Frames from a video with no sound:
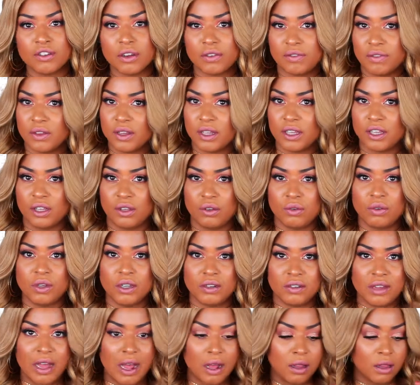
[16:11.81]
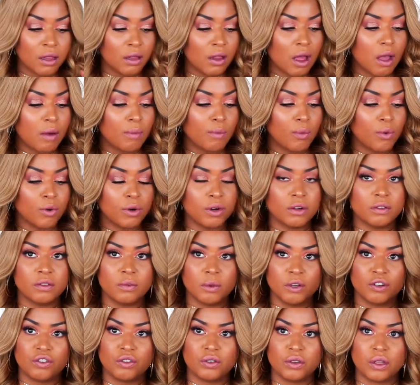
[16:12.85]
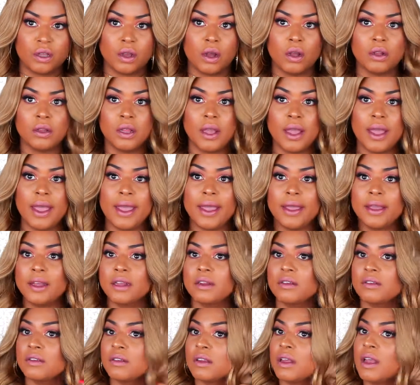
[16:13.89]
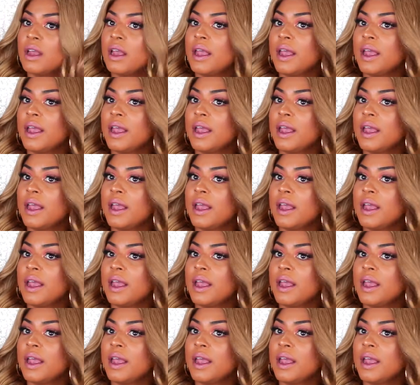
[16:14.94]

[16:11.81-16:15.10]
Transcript: I feel like you can tell a lot more, especially on the ends,